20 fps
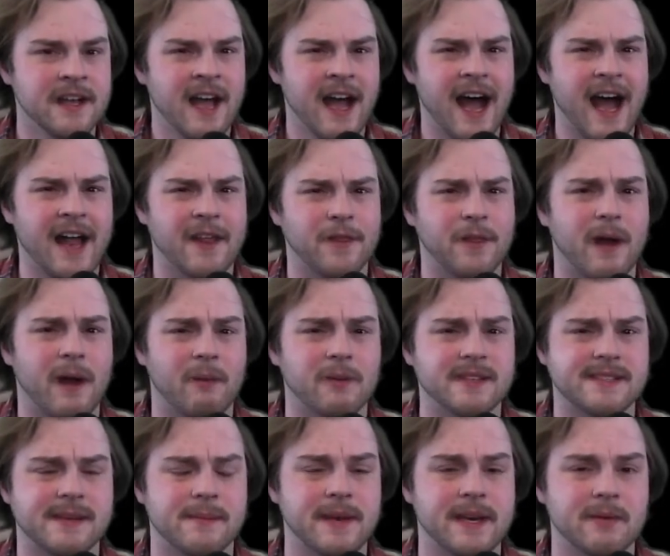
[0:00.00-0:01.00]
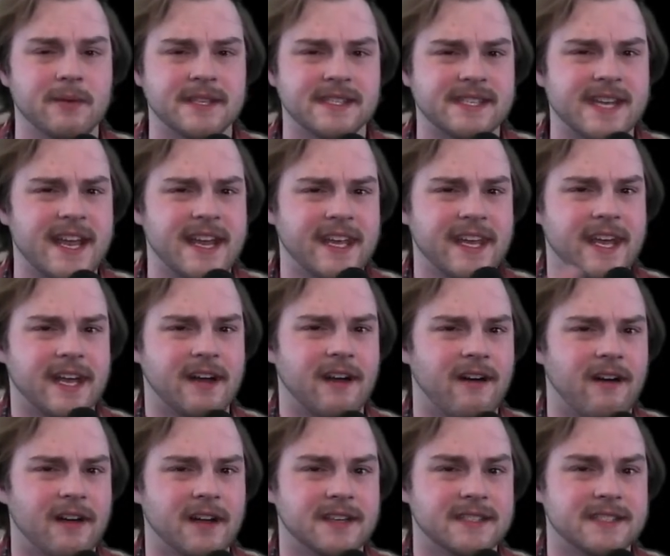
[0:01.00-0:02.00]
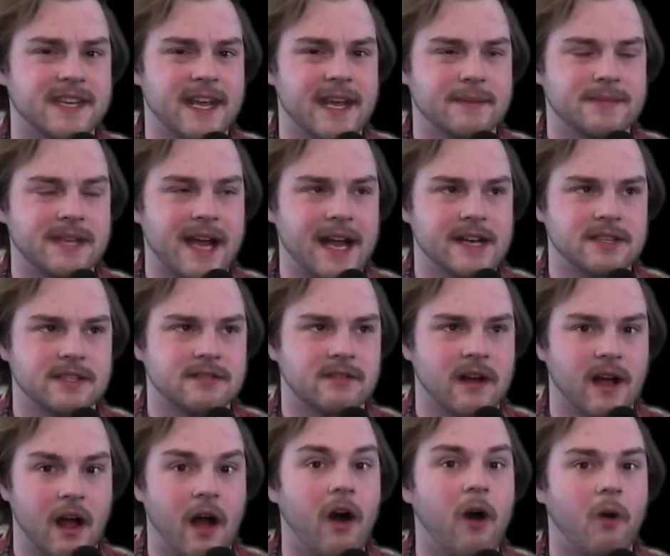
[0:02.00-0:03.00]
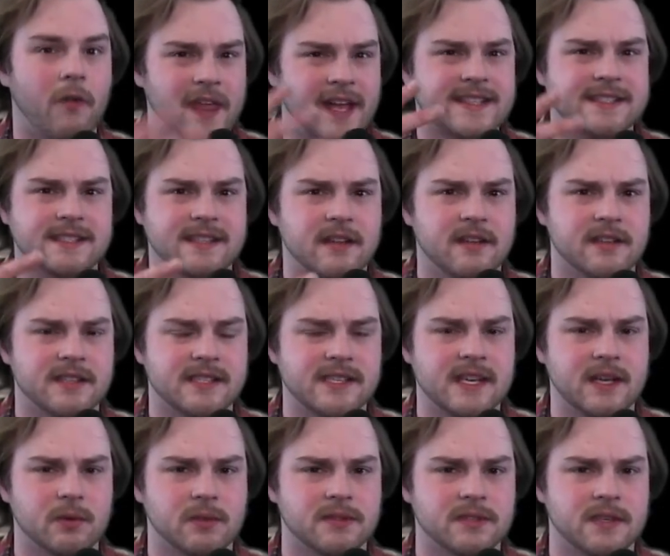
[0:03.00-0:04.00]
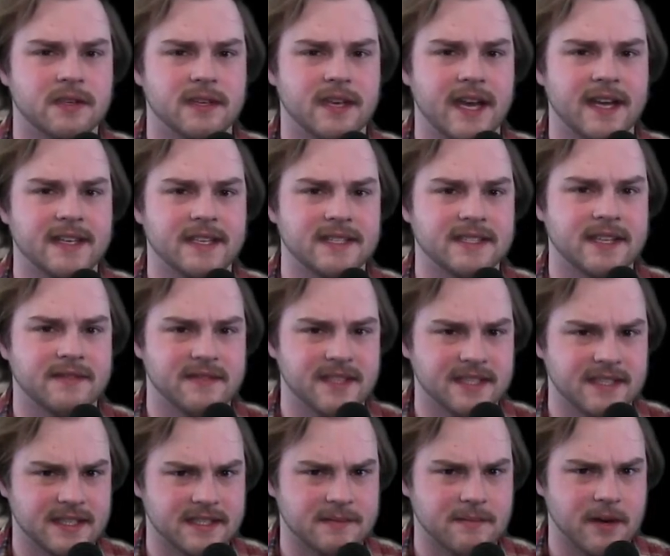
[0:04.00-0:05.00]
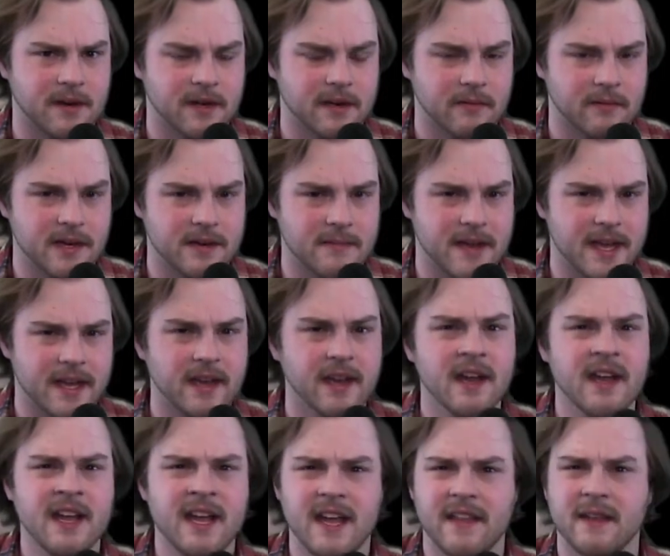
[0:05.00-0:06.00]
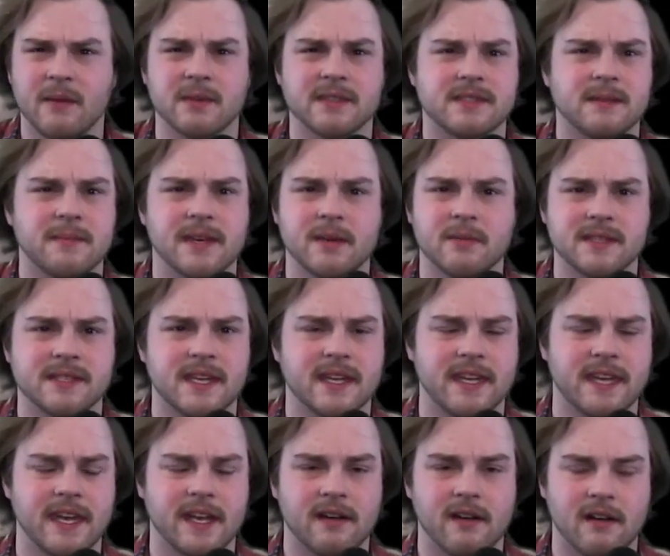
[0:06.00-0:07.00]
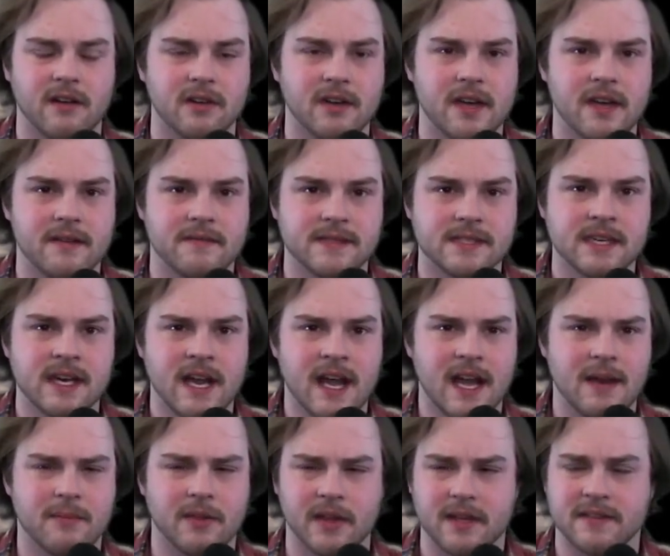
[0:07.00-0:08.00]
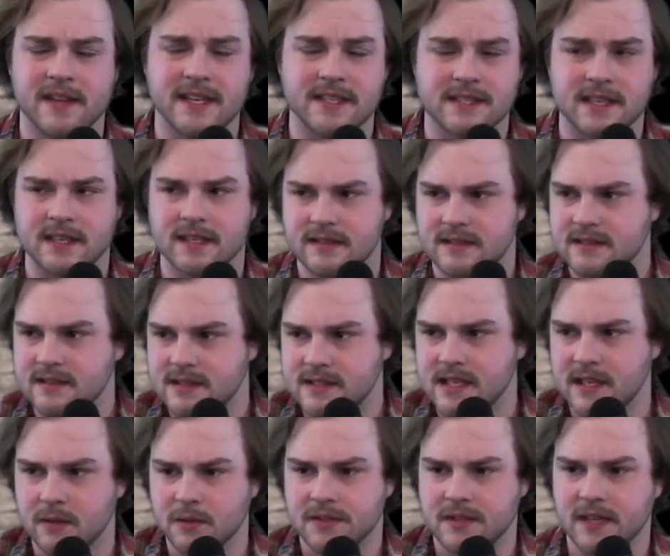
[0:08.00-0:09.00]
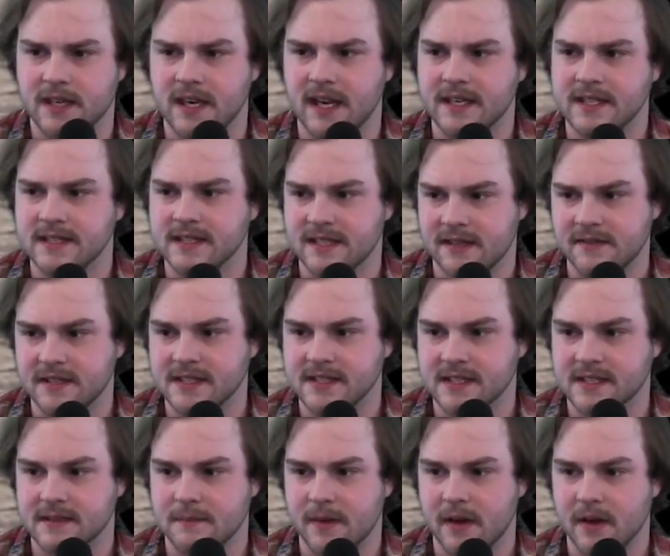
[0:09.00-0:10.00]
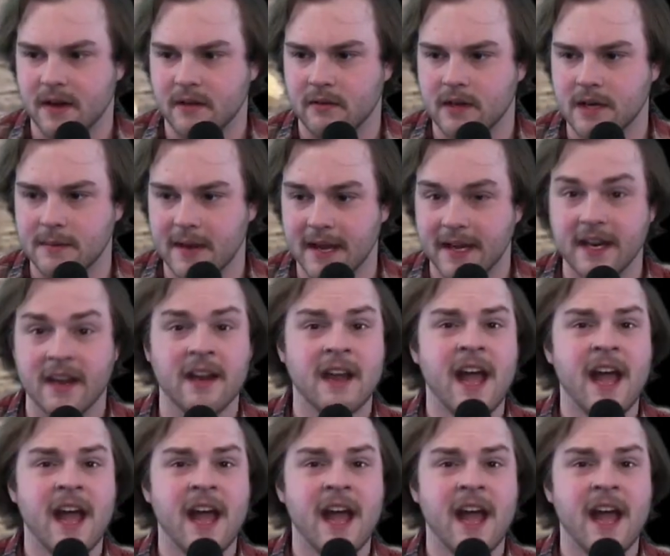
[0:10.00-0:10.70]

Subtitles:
I thought when somebody would say King Kong Escapes, I just thought, oh, that's the sequel to the 1976 American remake, and then when somebody would say King Kong Lives, I'd be like, that's the sequel to the 1976 American remake.